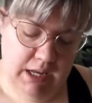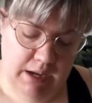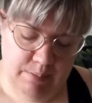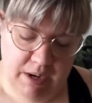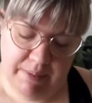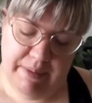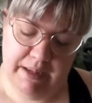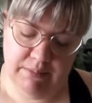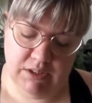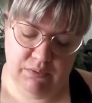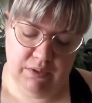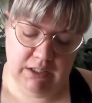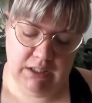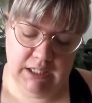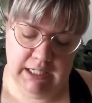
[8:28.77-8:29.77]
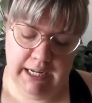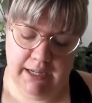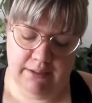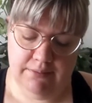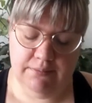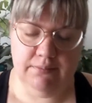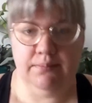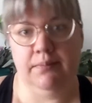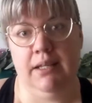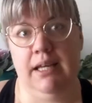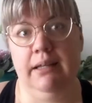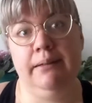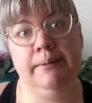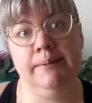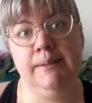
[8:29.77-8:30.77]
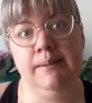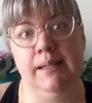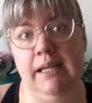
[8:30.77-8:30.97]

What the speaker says: I might be able to figure it out, and